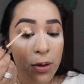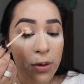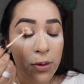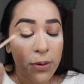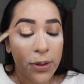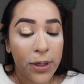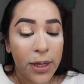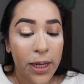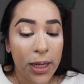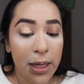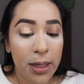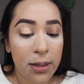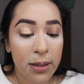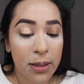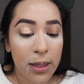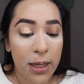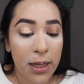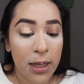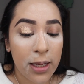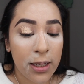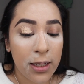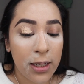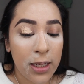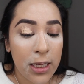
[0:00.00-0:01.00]
create
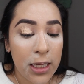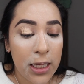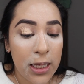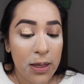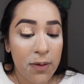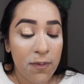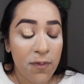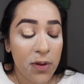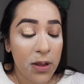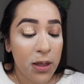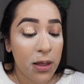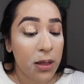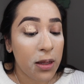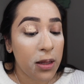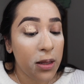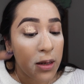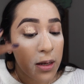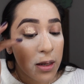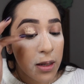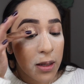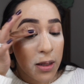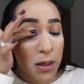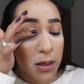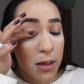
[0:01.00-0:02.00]
like an
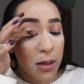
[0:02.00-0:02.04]
even